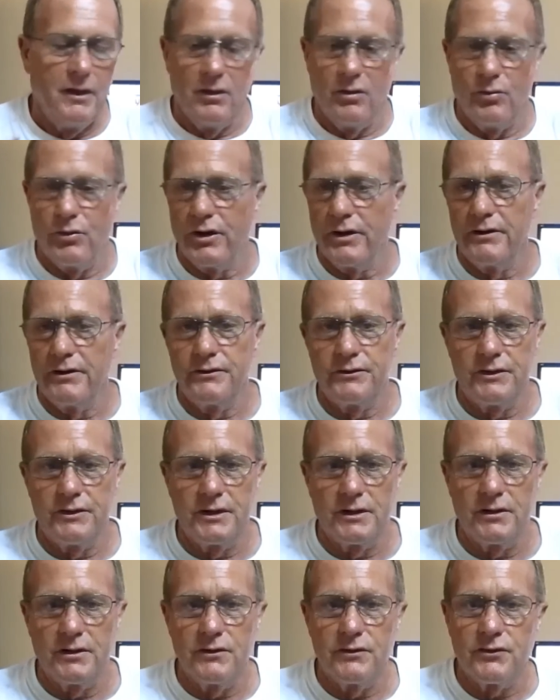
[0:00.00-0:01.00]
The brothers are
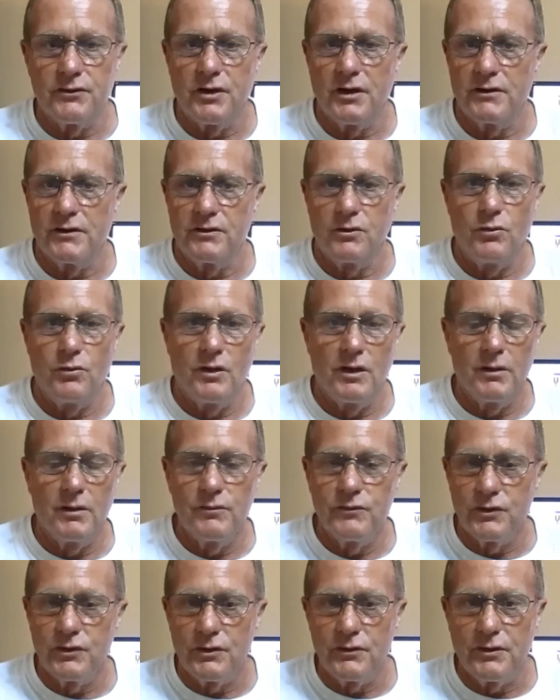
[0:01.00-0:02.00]
in construction. One of
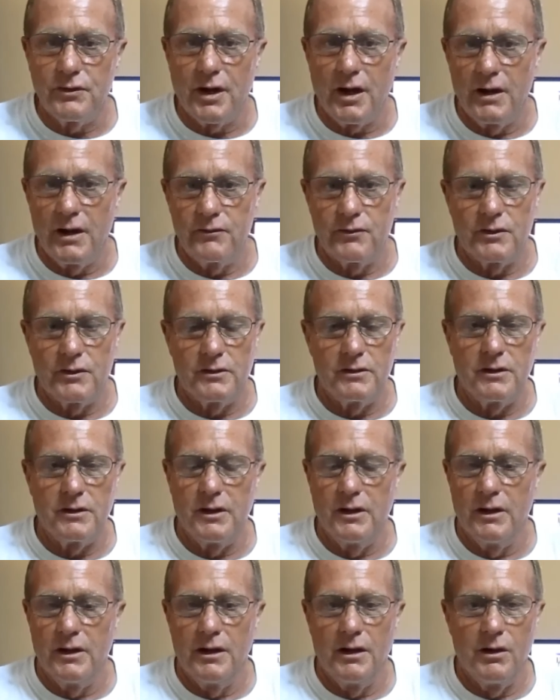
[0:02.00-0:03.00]
them's a driver.
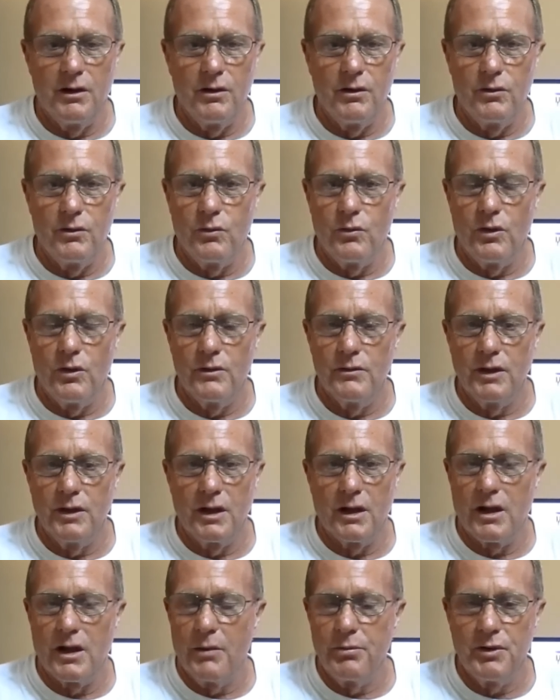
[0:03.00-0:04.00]

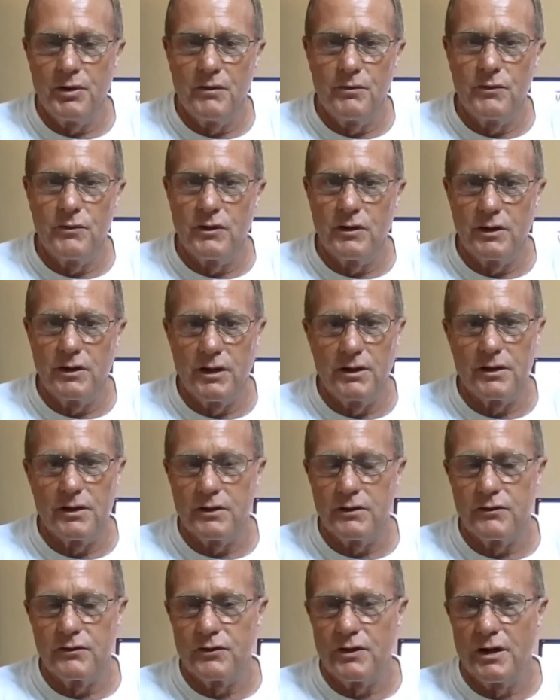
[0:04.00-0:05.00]
A couple of them are into
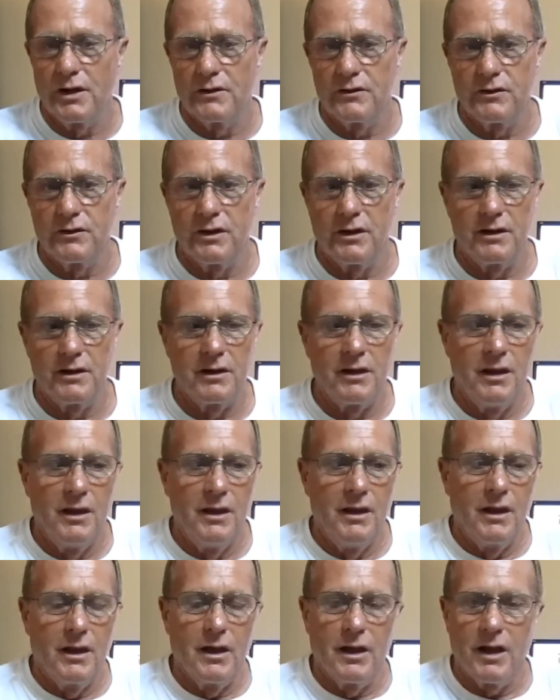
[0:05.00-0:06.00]
construction, and
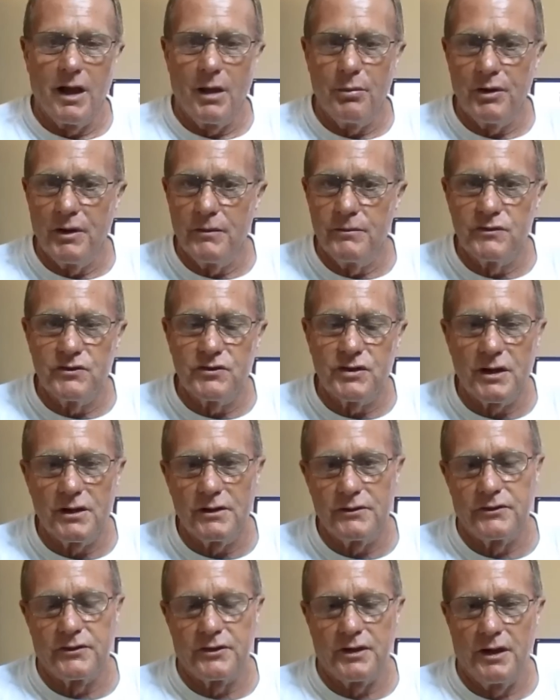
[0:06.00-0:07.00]
a couple of them
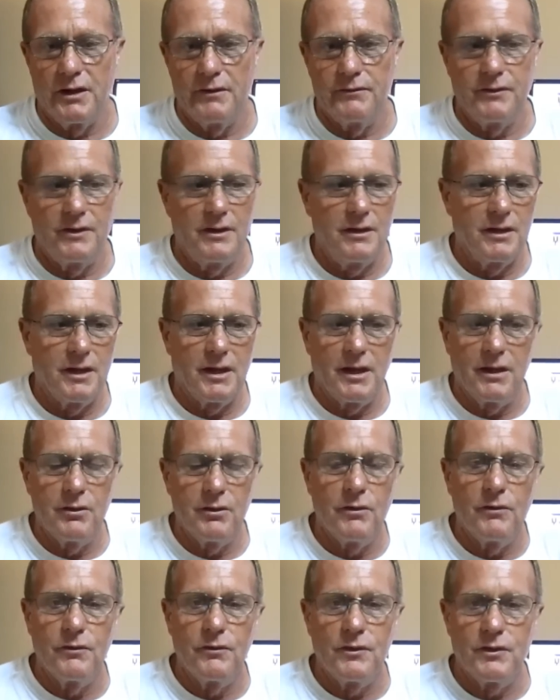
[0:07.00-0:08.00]
sell stuff. They got a
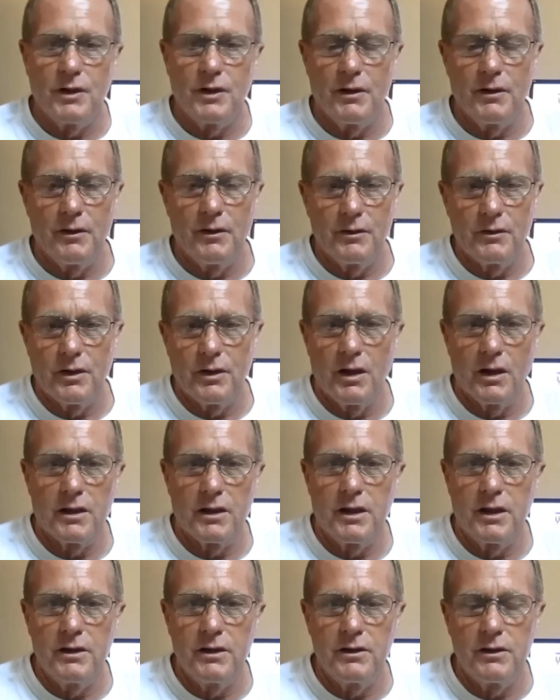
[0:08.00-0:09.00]
little
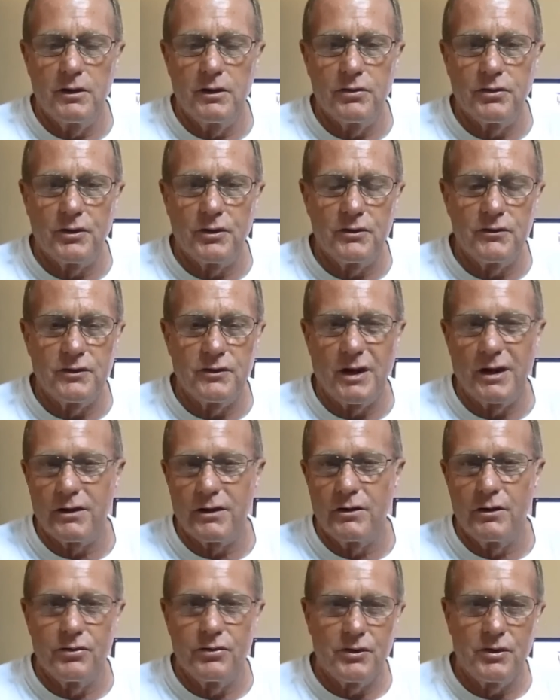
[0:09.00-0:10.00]
kid in the
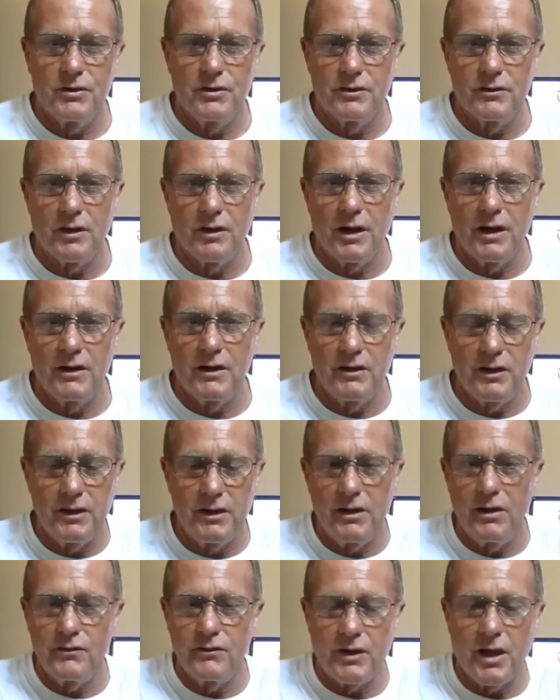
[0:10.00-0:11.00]
2nd or 3rd grade.
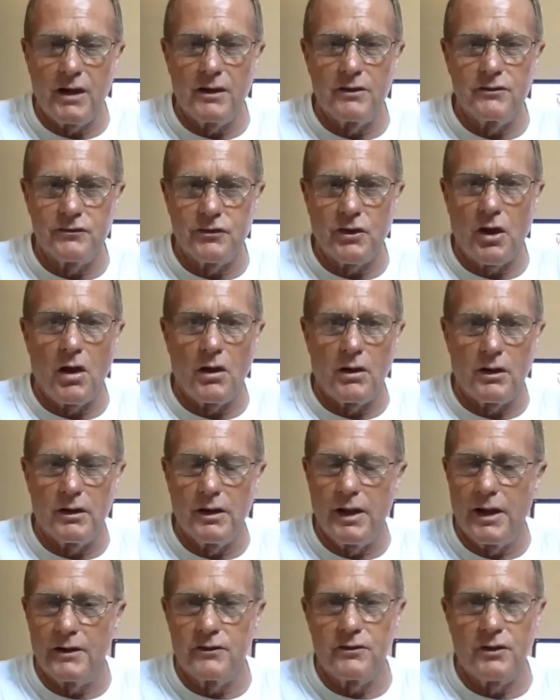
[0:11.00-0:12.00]
He knows how to solder
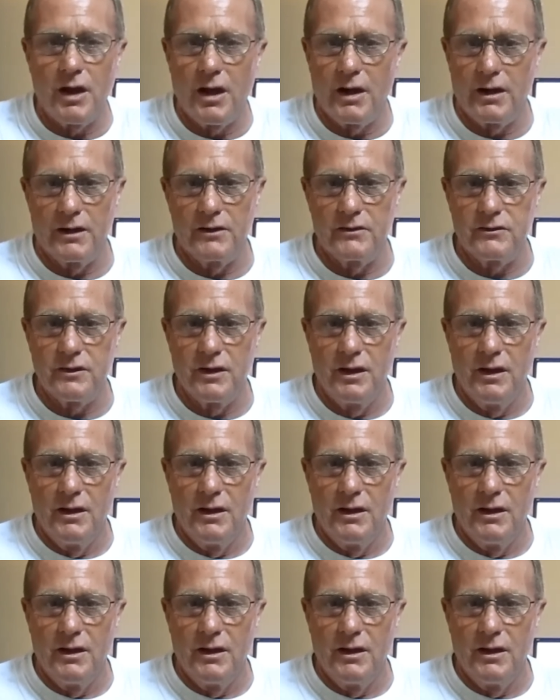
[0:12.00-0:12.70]
electronics.